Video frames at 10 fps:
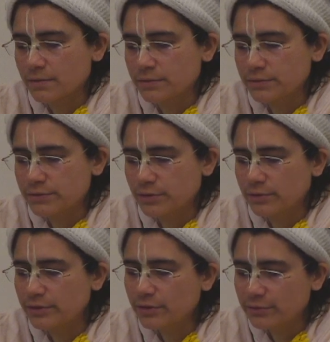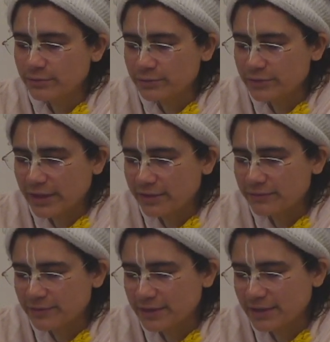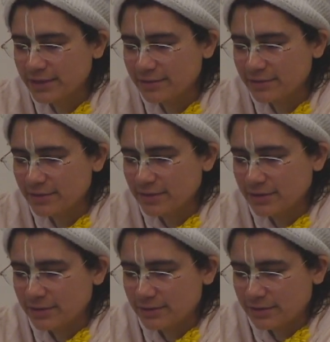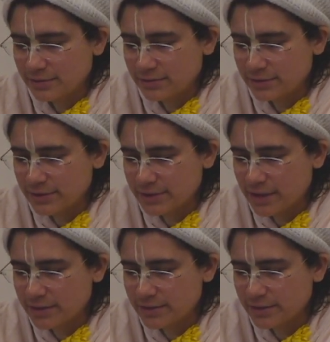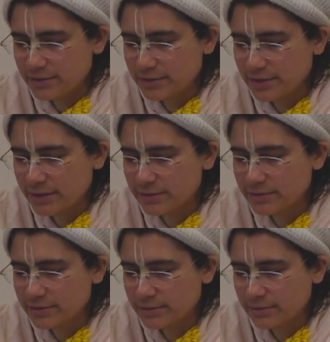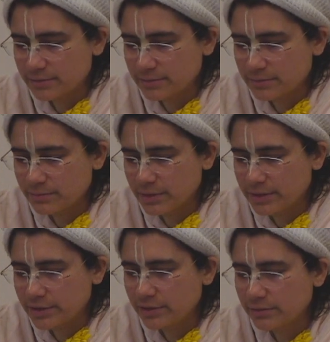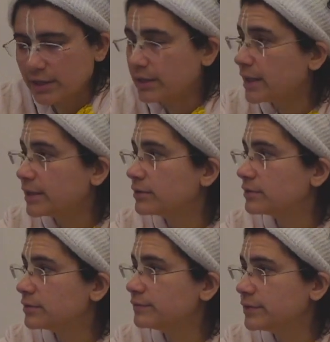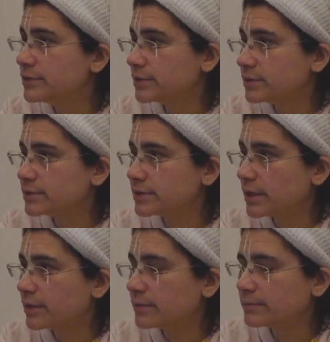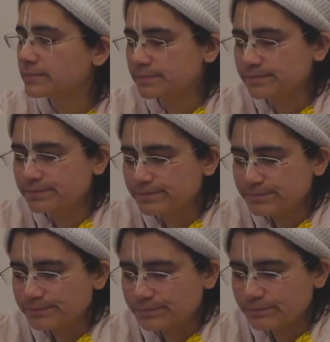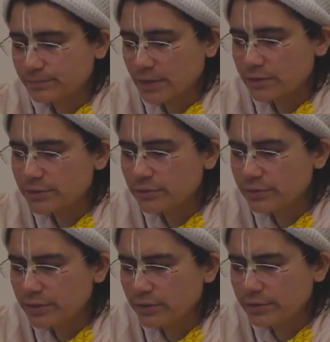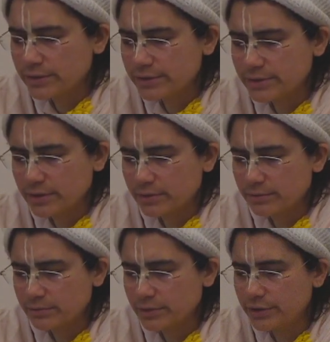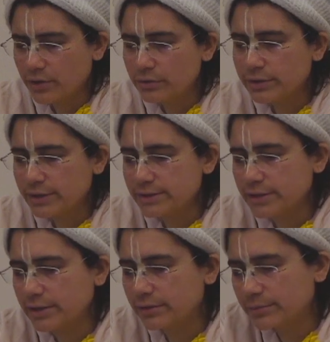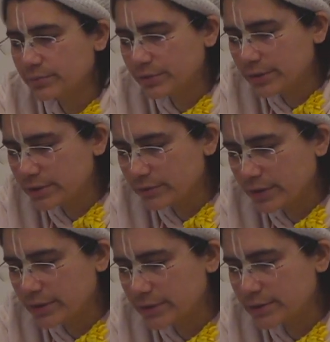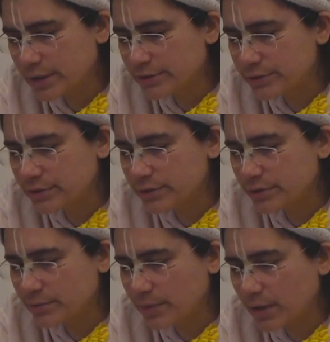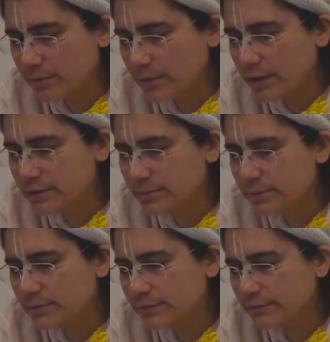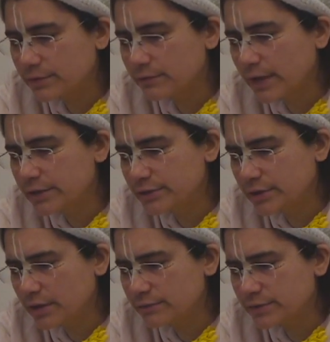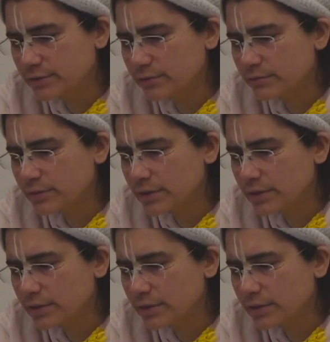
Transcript: So, we will carefully discuss such things, but that angle of vision is there. So, it is the yogis, they are putting great attention to the Paramatma, but for the Vaishnavas,